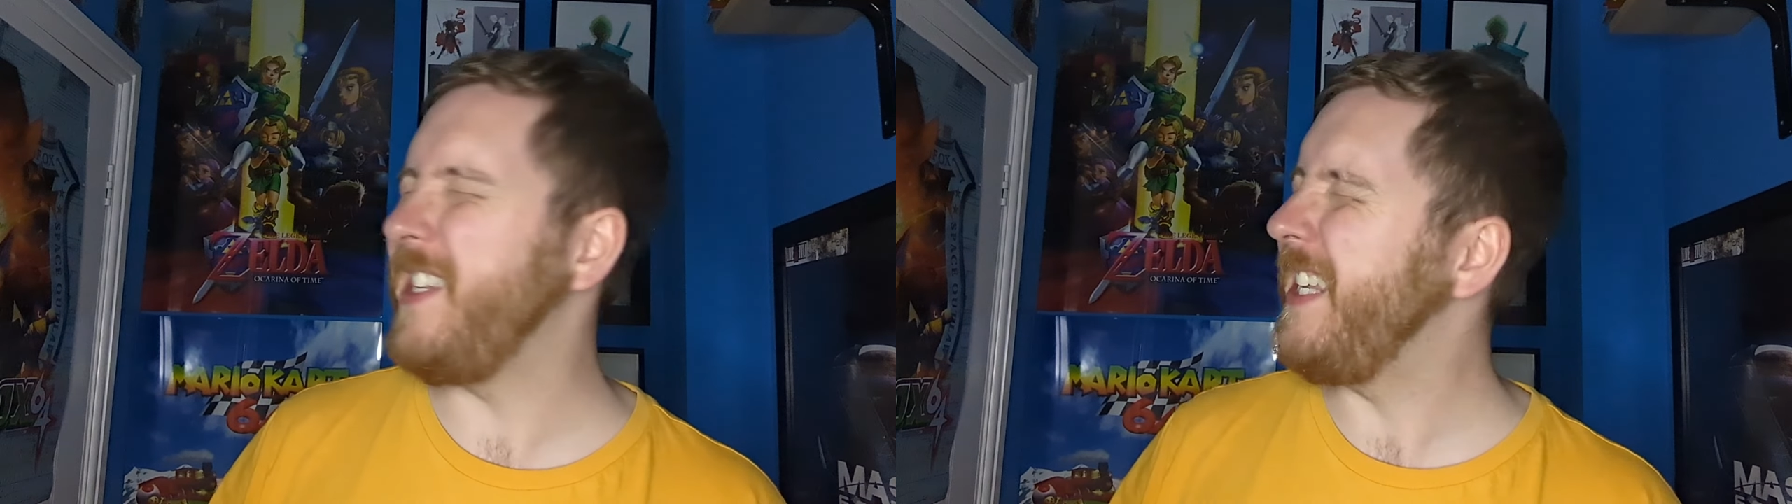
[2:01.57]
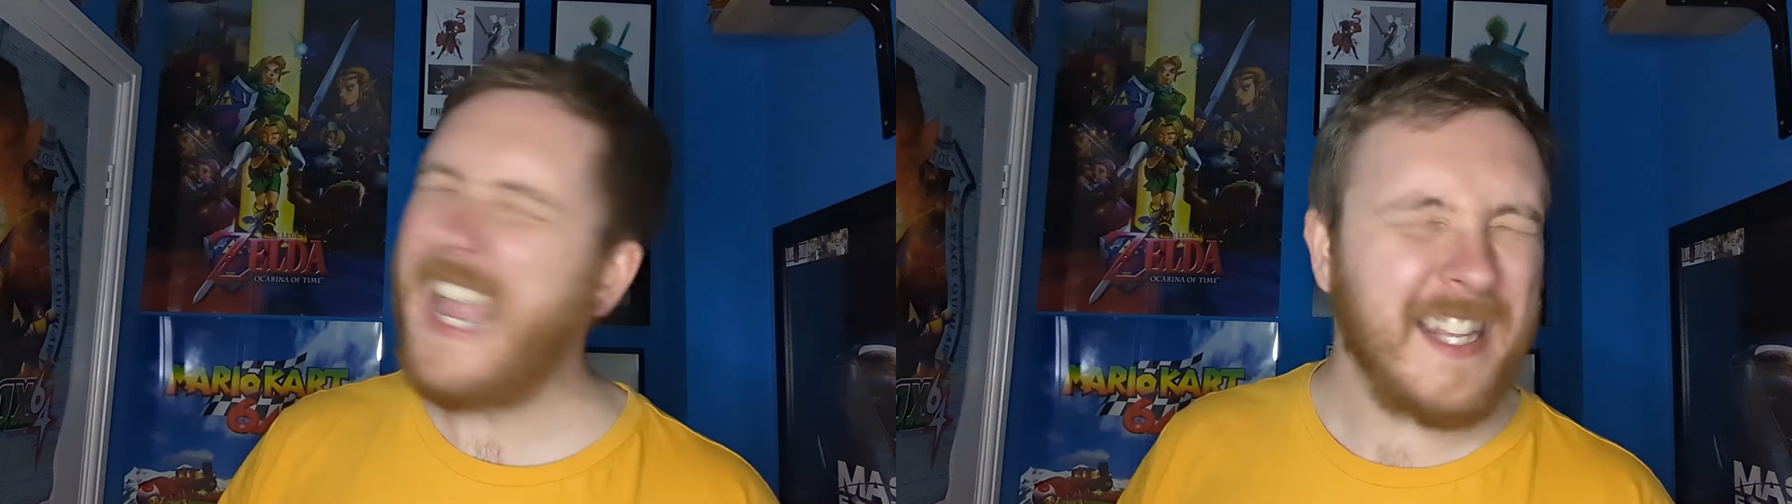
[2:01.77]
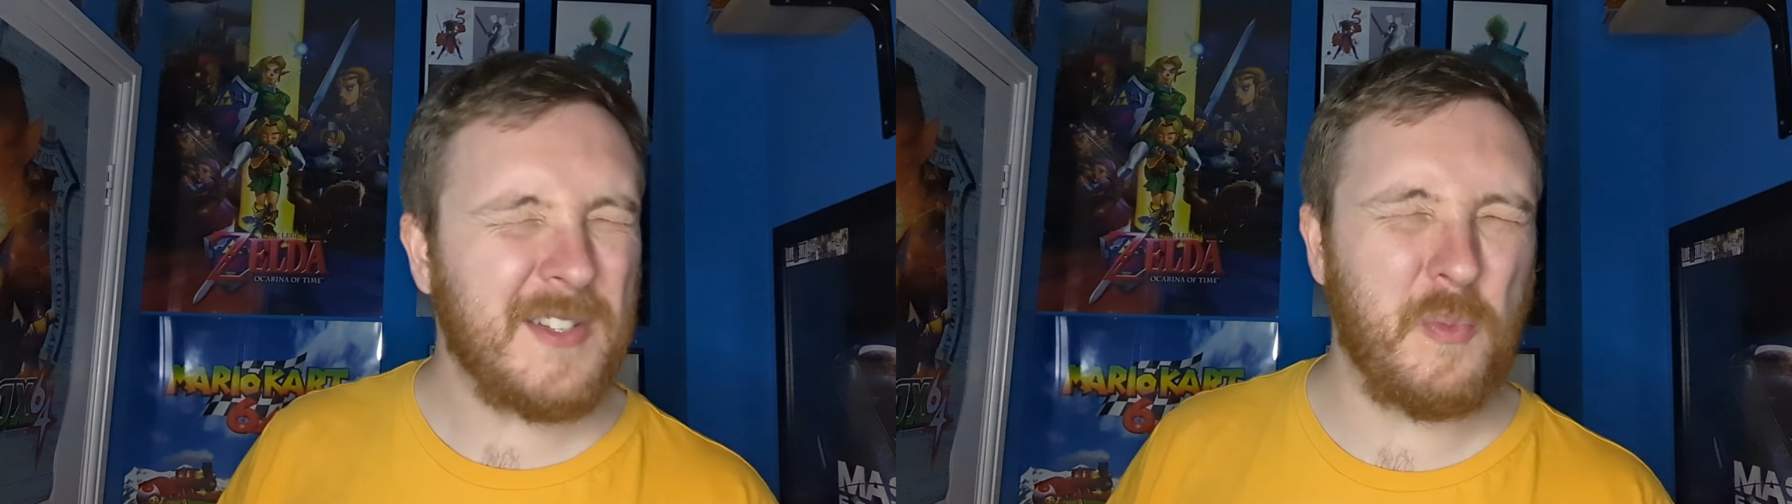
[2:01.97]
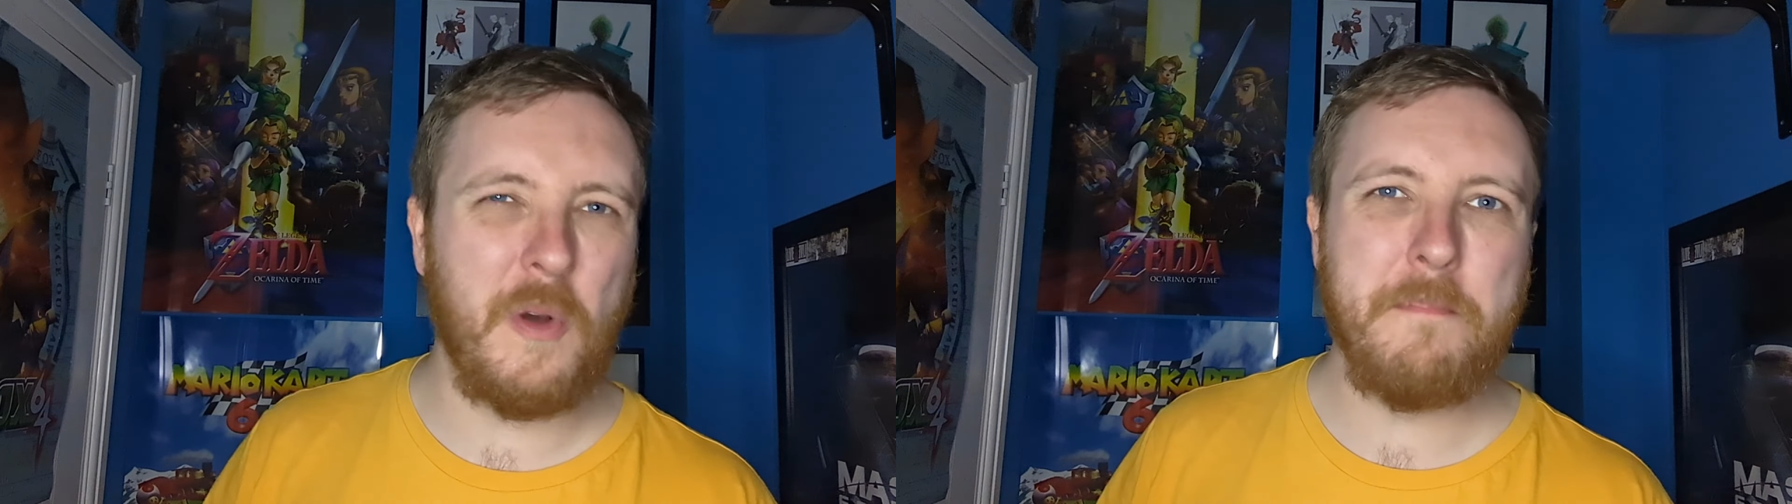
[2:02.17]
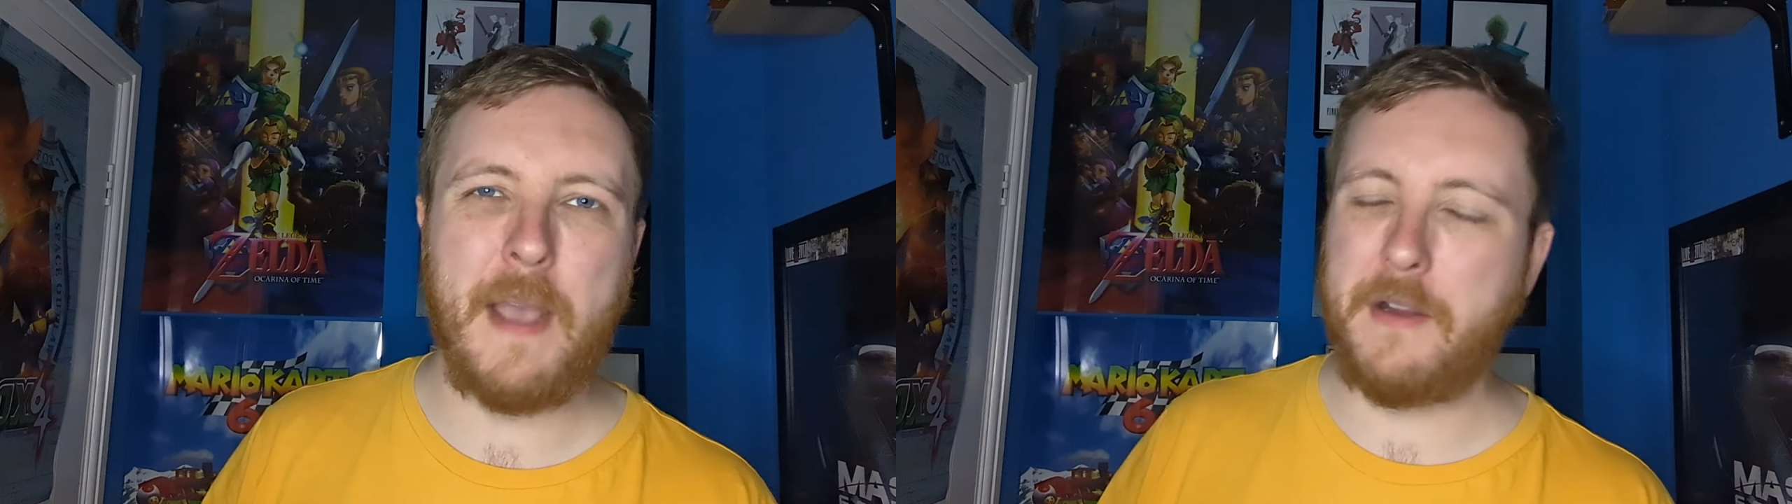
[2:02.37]
yes,
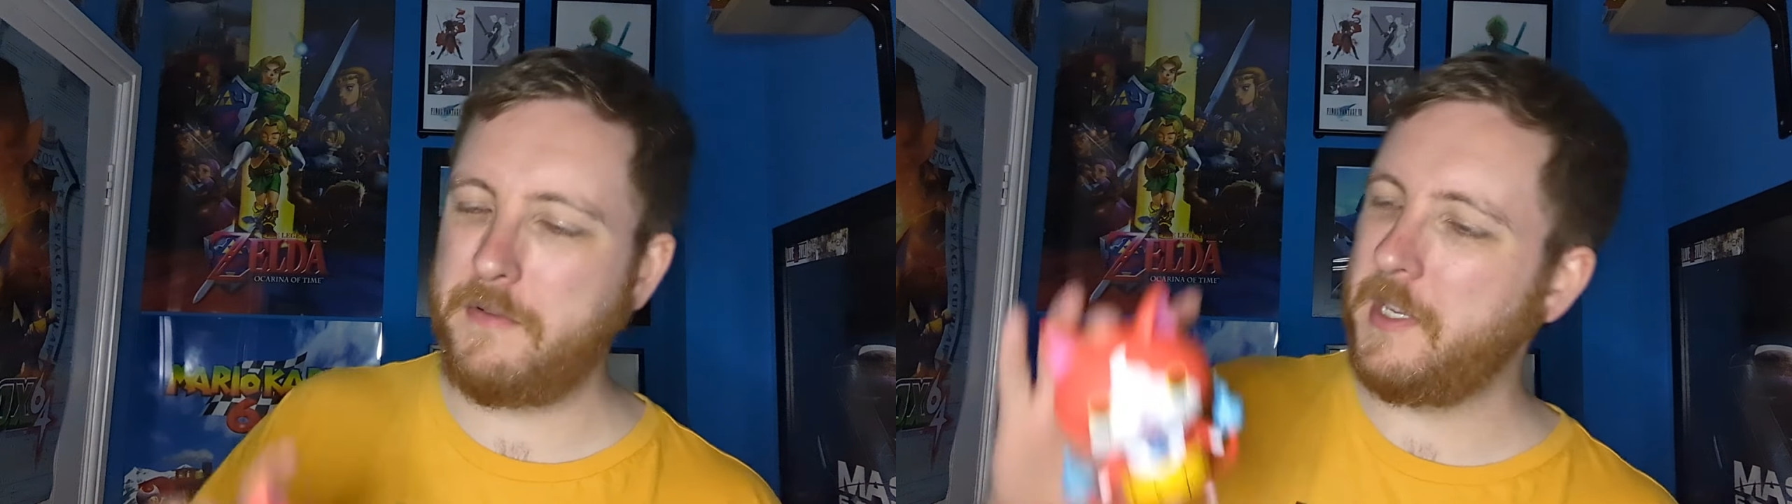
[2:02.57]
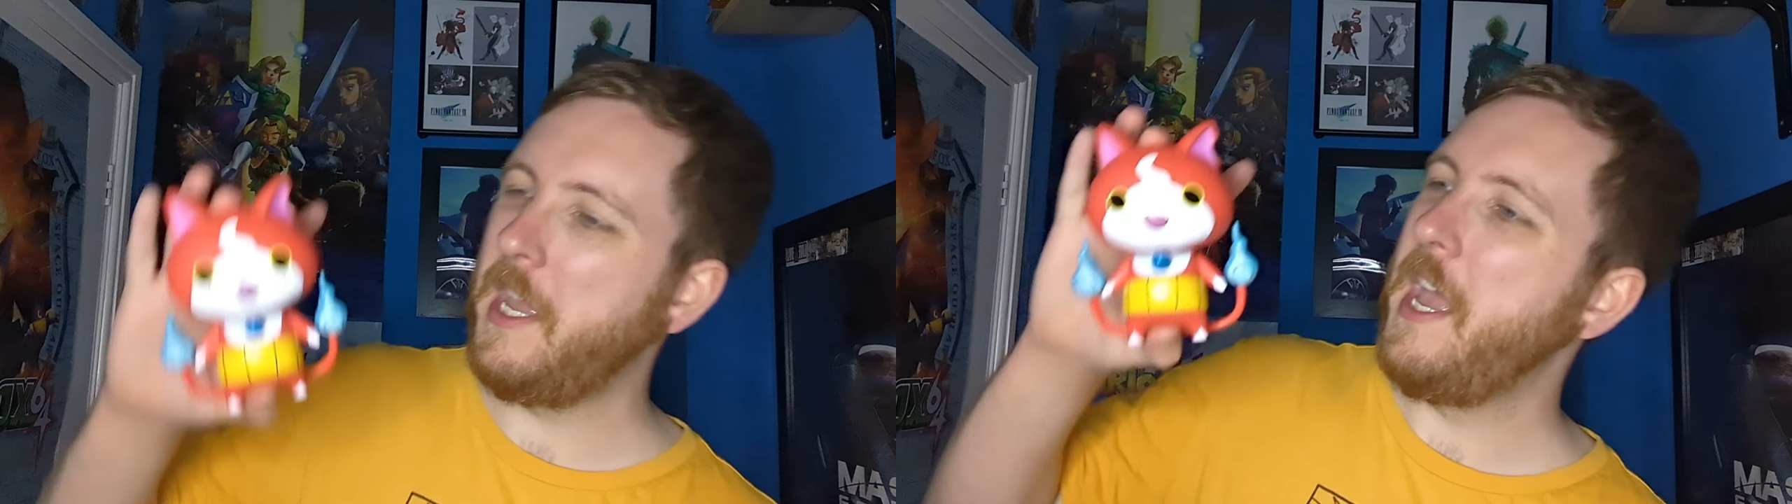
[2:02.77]
£1,